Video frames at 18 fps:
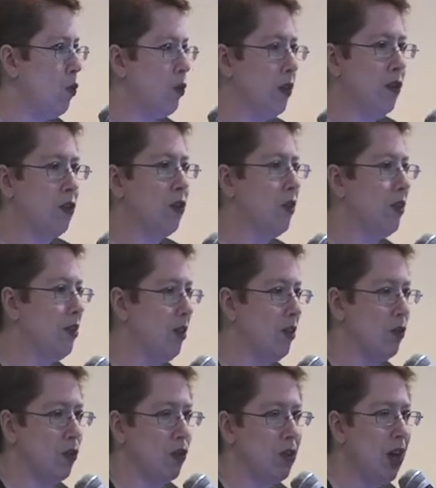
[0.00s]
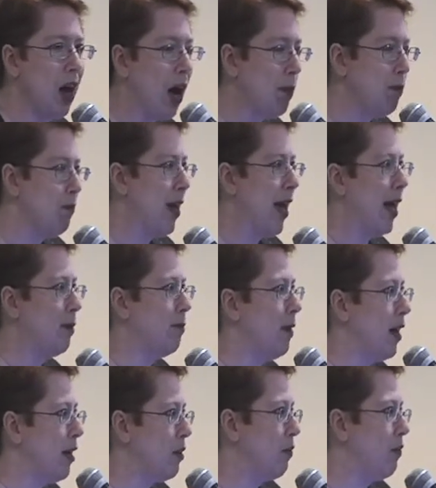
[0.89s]
These are not bad
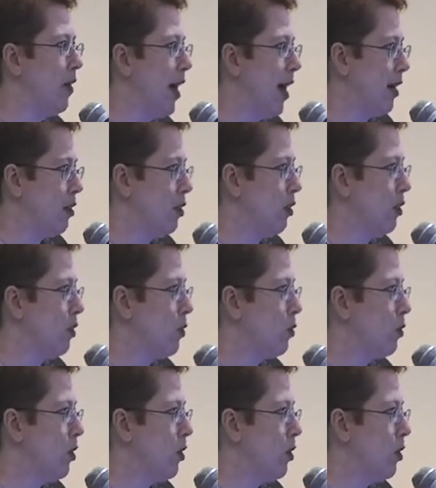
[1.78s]
manufacturers.